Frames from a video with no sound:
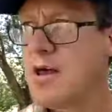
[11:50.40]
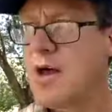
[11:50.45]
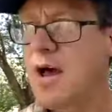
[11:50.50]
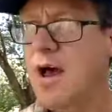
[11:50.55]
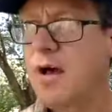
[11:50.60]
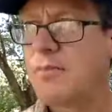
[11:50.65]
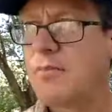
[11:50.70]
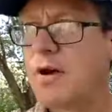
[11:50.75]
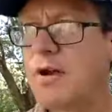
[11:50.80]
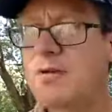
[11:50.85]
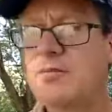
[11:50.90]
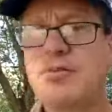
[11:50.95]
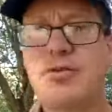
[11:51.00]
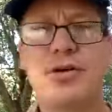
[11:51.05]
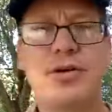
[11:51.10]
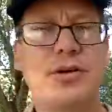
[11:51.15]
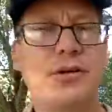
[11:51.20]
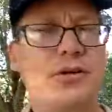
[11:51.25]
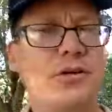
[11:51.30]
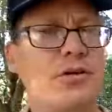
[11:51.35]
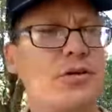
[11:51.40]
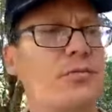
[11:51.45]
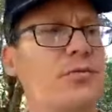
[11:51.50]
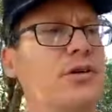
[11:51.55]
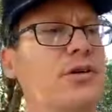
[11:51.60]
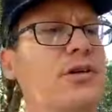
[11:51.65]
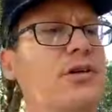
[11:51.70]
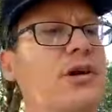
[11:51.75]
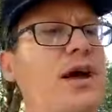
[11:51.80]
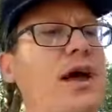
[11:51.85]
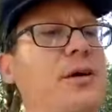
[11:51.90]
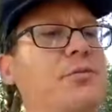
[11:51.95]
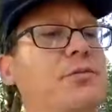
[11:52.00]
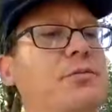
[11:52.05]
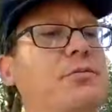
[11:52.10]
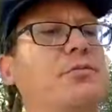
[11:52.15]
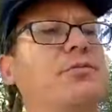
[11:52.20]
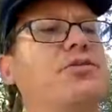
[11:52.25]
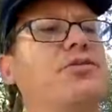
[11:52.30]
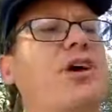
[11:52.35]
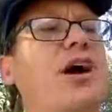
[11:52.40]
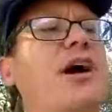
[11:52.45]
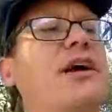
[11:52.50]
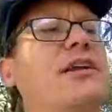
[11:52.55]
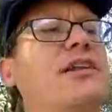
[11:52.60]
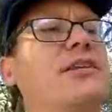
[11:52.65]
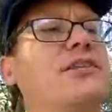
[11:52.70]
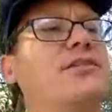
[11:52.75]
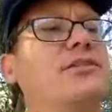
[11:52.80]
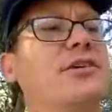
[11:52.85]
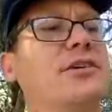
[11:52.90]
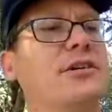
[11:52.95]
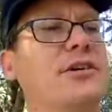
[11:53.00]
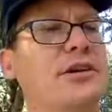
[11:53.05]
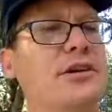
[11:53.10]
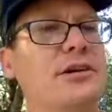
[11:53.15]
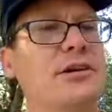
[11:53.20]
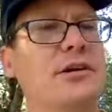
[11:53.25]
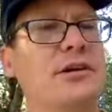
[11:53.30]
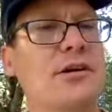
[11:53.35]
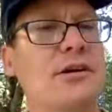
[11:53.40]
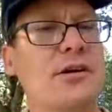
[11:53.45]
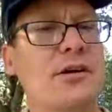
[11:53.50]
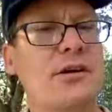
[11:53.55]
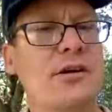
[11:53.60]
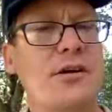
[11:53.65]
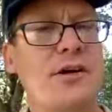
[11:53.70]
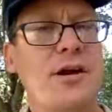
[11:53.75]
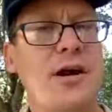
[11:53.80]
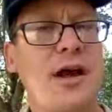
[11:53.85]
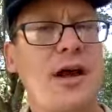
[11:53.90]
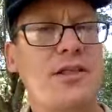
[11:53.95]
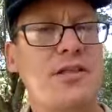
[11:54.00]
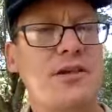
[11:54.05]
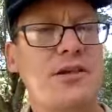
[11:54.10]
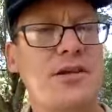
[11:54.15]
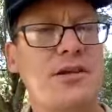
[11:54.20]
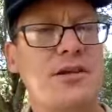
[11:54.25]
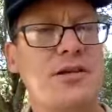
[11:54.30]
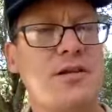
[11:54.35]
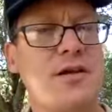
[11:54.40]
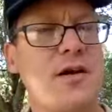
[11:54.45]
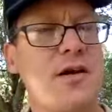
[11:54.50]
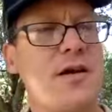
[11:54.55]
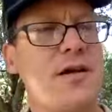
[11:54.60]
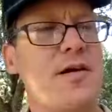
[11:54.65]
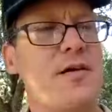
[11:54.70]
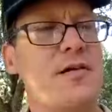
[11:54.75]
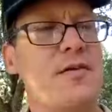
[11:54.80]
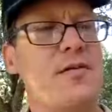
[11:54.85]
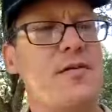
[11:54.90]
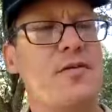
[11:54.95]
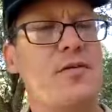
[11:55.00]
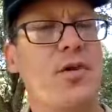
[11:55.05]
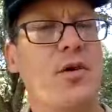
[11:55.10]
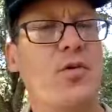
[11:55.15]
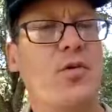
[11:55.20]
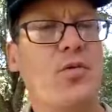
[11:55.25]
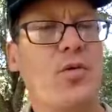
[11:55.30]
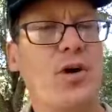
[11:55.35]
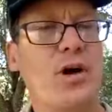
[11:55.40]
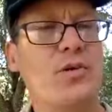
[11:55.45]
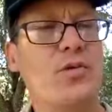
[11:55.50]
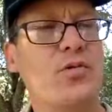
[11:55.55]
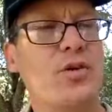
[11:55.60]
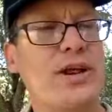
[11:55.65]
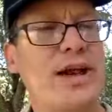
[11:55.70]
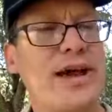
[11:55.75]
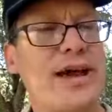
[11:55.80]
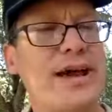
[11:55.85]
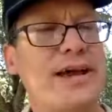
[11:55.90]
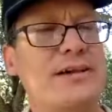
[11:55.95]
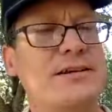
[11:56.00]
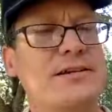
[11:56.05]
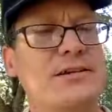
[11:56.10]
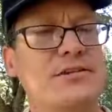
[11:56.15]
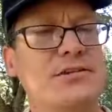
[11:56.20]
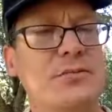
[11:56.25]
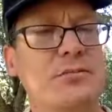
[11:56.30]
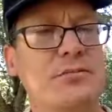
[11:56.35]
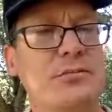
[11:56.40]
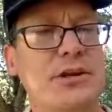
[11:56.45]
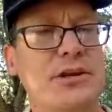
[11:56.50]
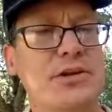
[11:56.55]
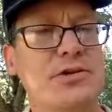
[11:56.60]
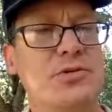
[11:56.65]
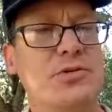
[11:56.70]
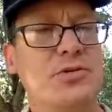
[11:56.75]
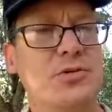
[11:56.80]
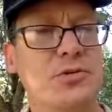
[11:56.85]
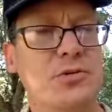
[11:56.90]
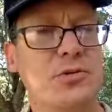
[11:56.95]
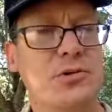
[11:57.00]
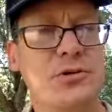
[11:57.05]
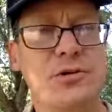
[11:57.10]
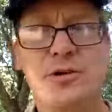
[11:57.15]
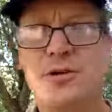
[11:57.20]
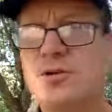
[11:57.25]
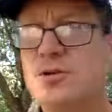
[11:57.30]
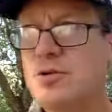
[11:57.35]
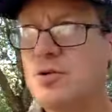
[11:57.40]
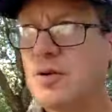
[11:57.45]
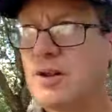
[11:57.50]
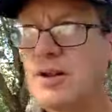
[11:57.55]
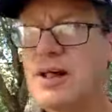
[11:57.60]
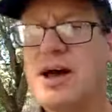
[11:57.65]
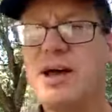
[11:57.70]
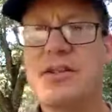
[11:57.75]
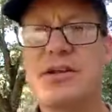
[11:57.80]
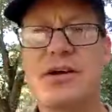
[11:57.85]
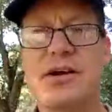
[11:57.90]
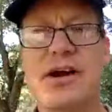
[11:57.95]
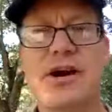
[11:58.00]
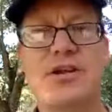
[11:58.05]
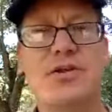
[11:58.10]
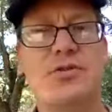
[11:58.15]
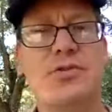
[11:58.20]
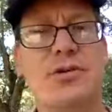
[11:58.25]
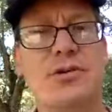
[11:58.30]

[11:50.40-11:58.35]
I might put a little bit of capsicum chinense in there, and then the one would act as a mentor to allow the other